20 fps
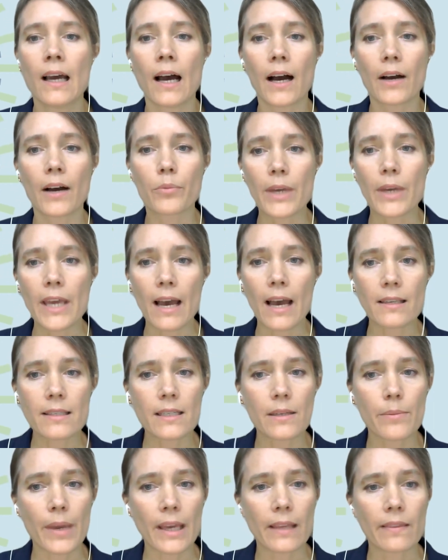We
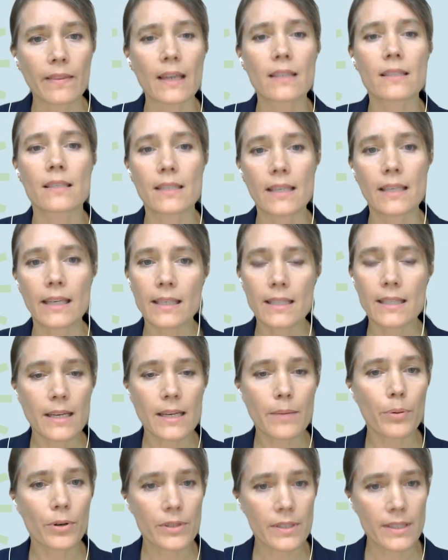estimate that
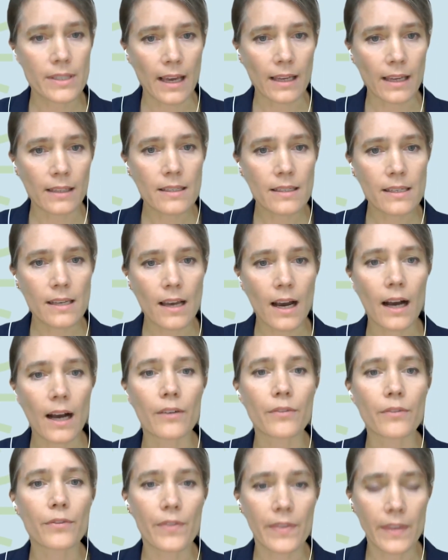60%
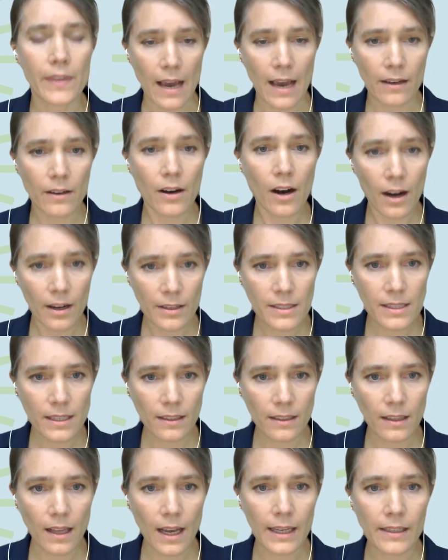of that cost
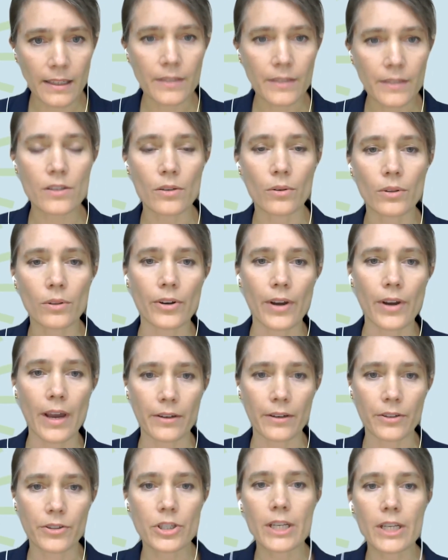decline in solar
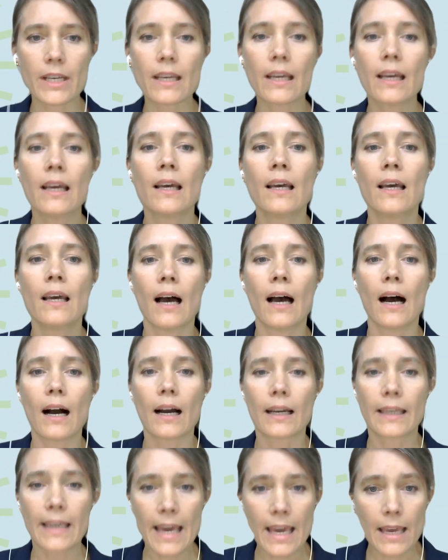energy
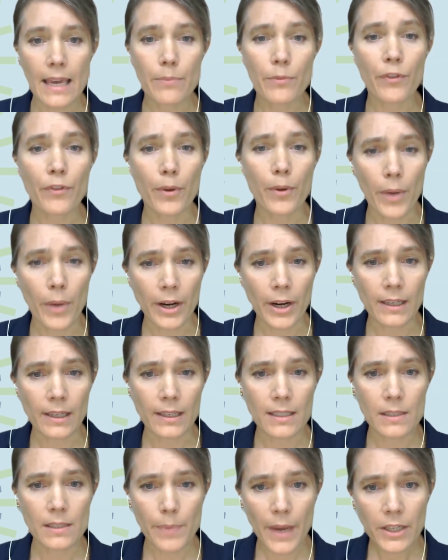came from market
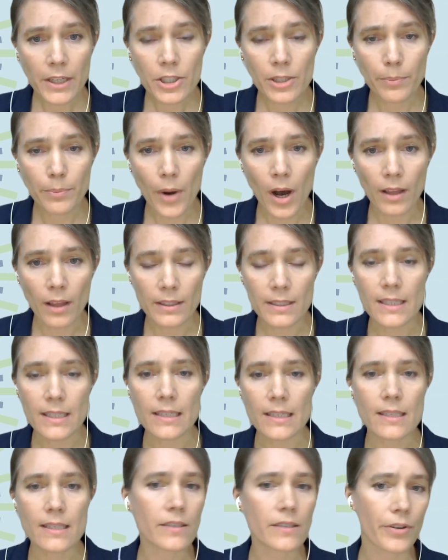expansion
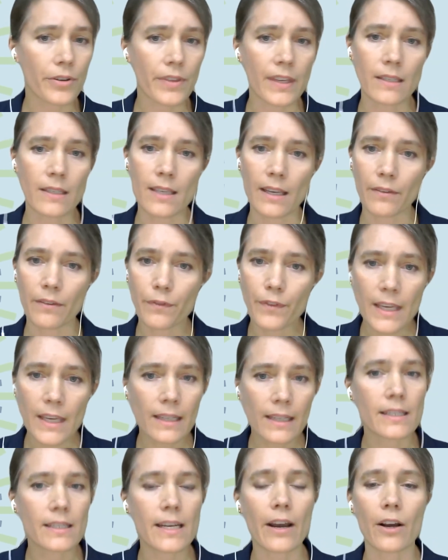policies. These are things like
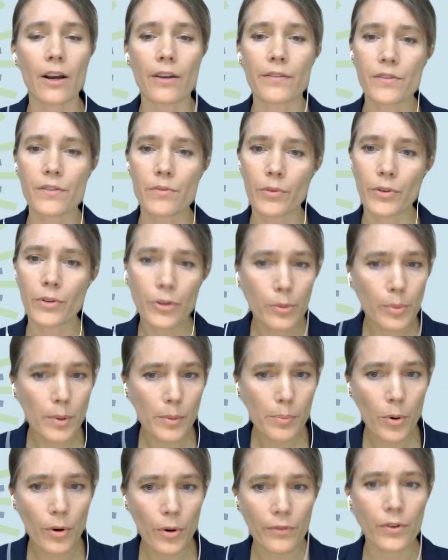feed-in tariffs, renewable
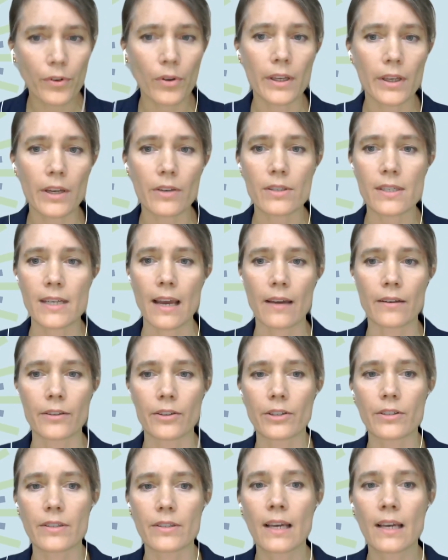portfolio
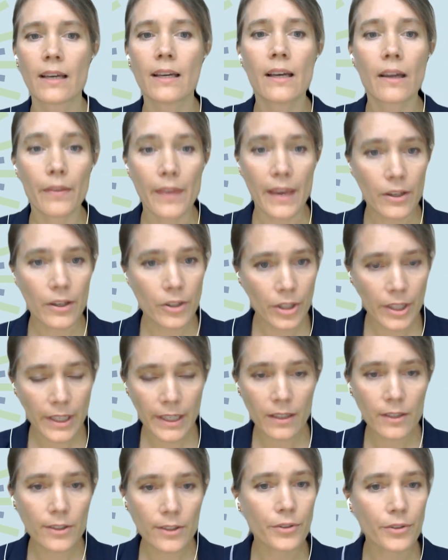standards. They could
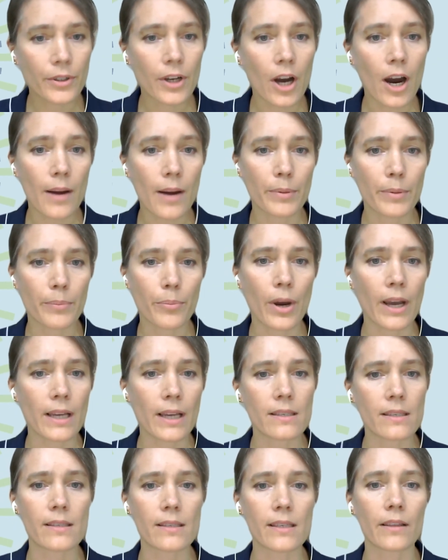include carbon
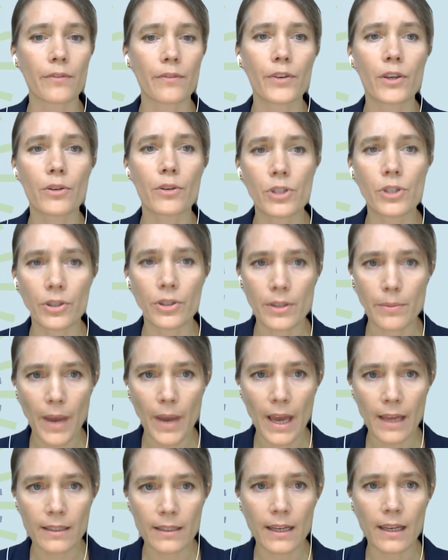prices in the future,
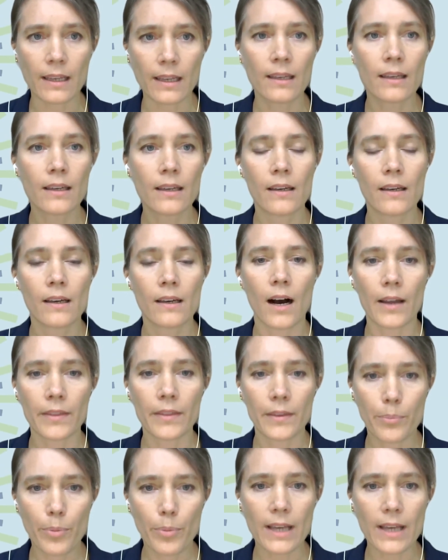depending on the
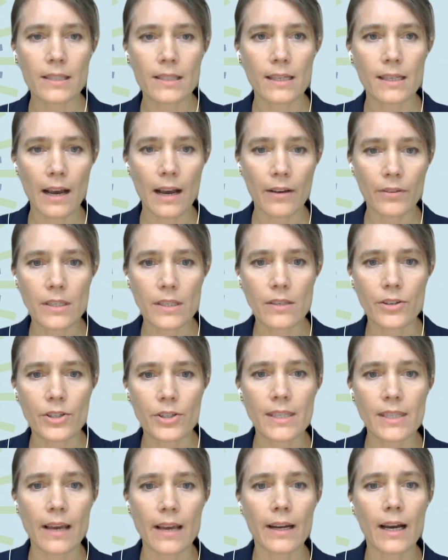price and how these are
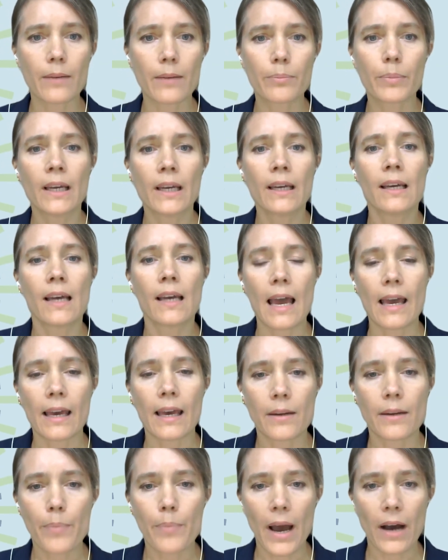set up. And
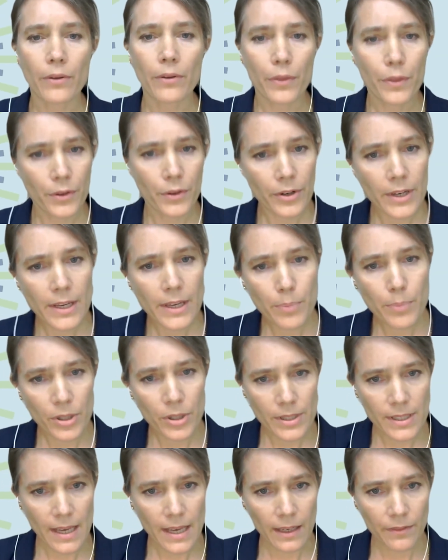about
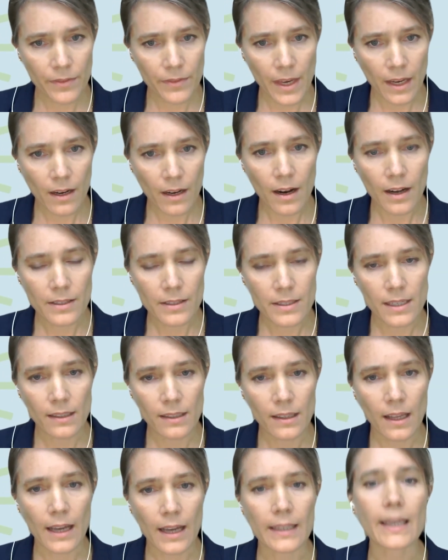30% of that cost
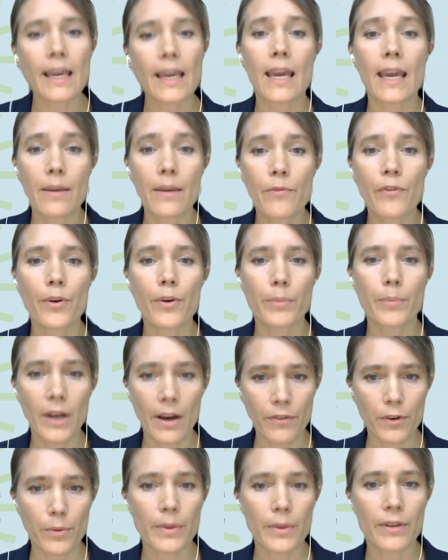decline came from
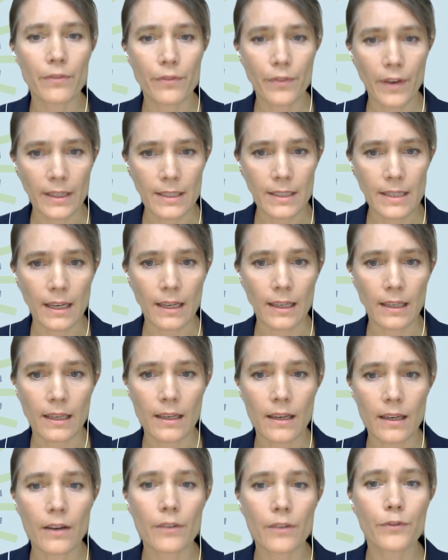government funding
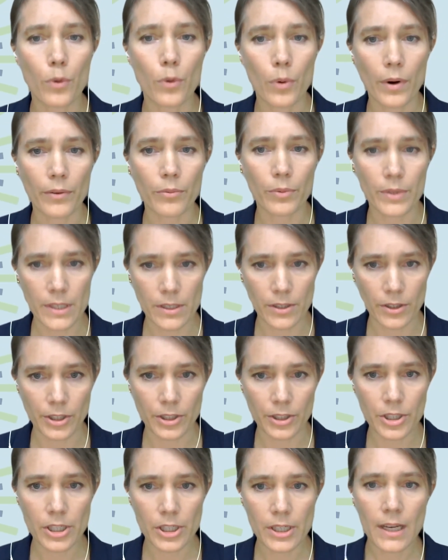for
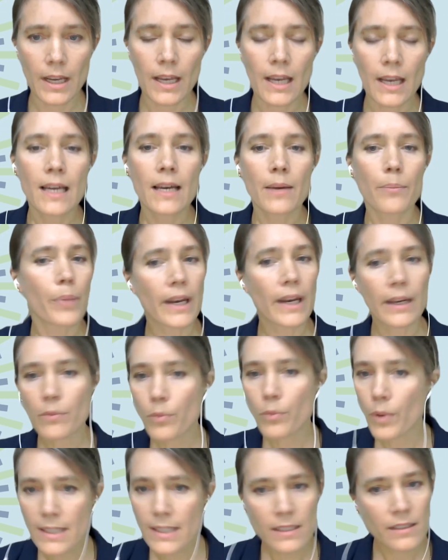research. But it
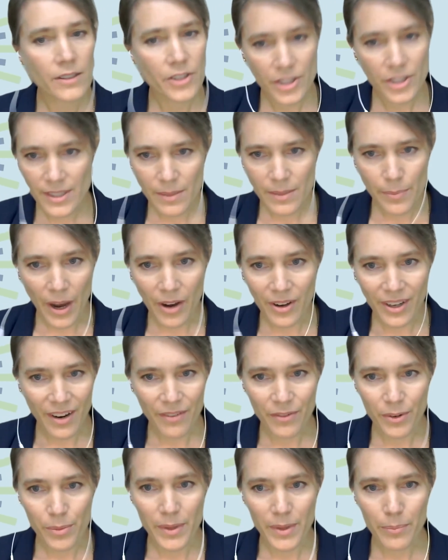wasn't just about
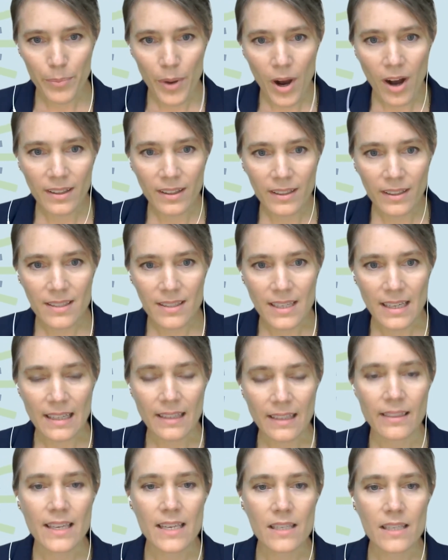government
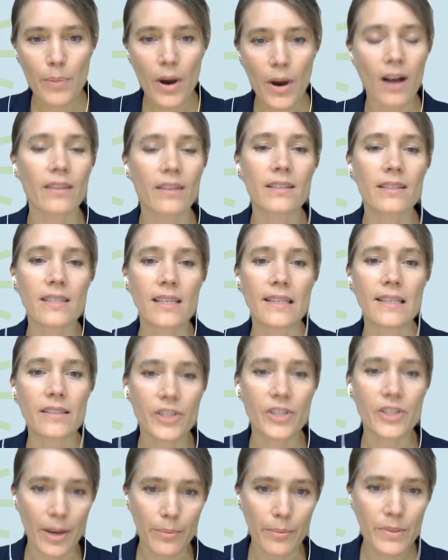policy. These policies
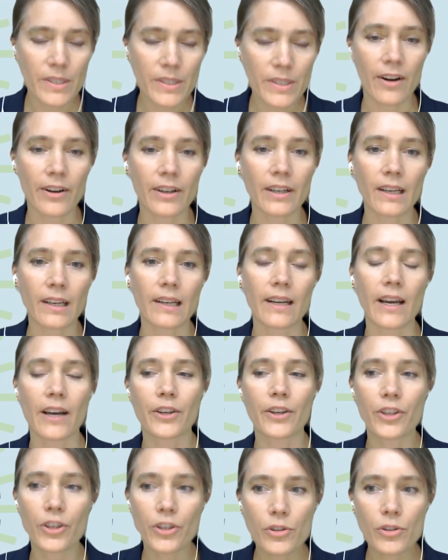jump-started a
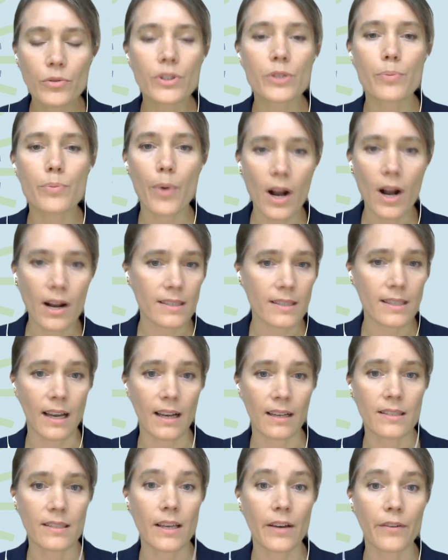huge
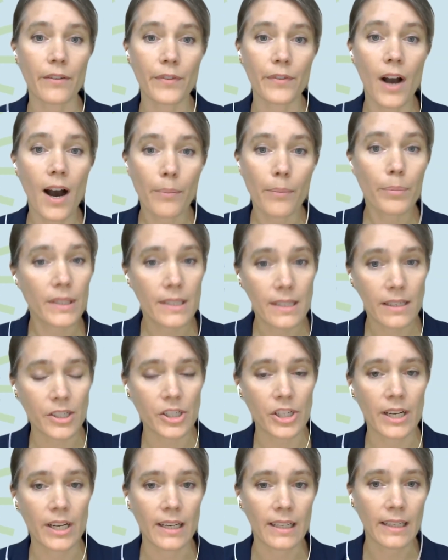process of
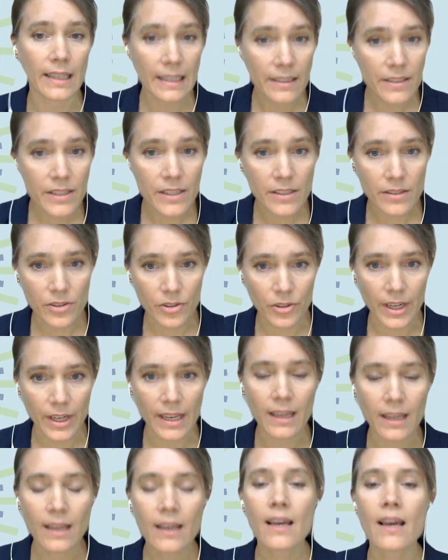competition in industry
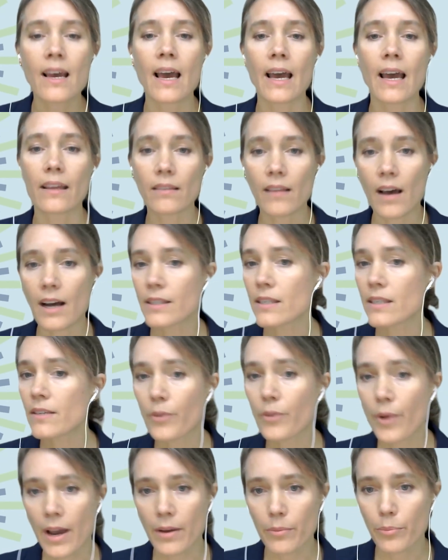and lots of
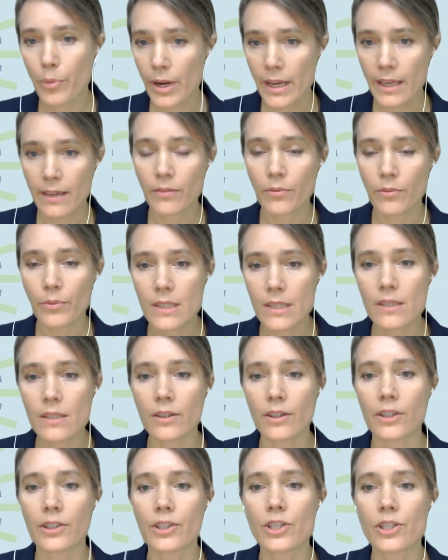groundbreaking
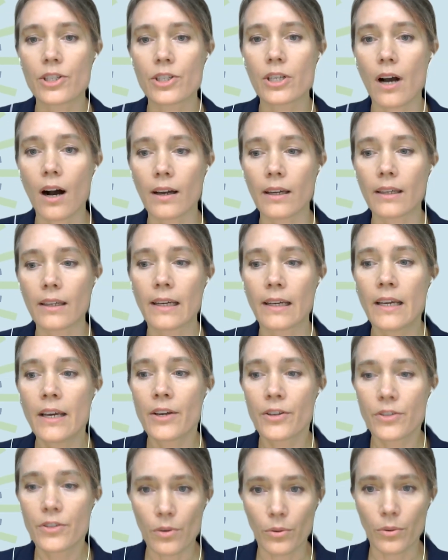research on
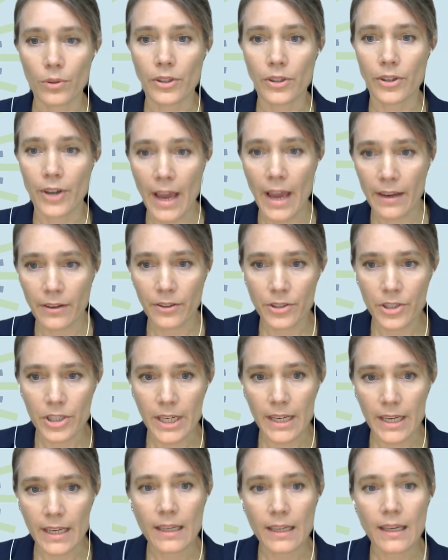solar
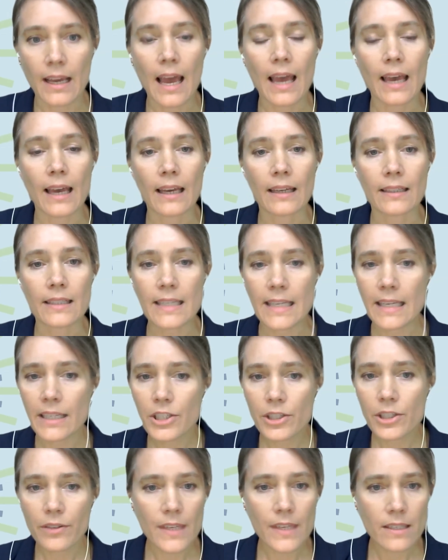energy. And
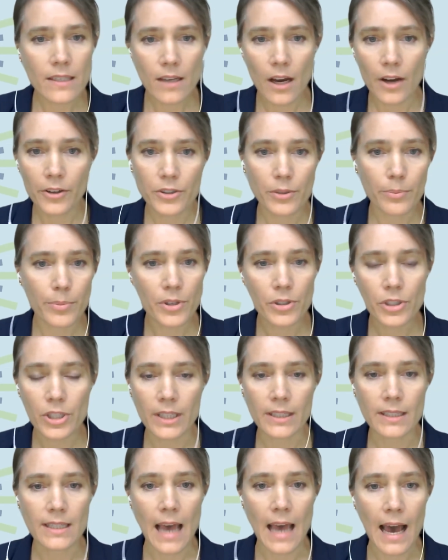each of these
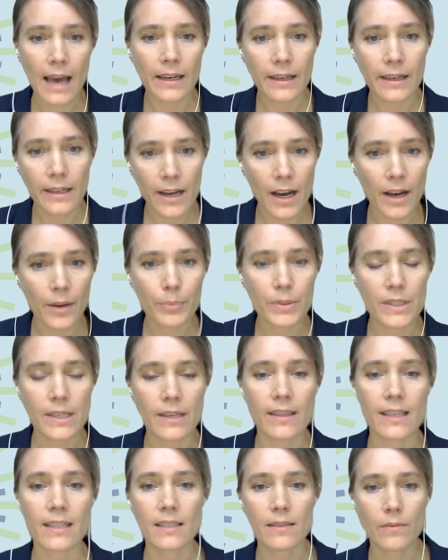contributions added up
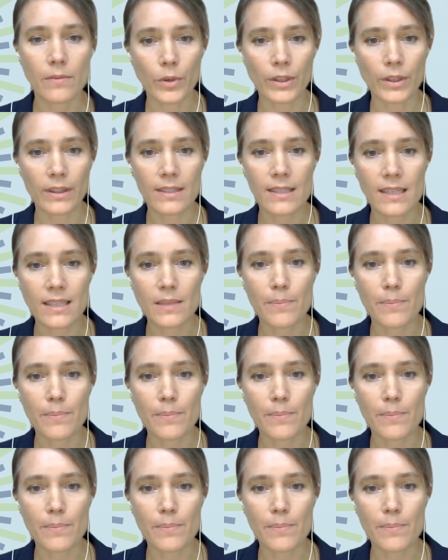to what's this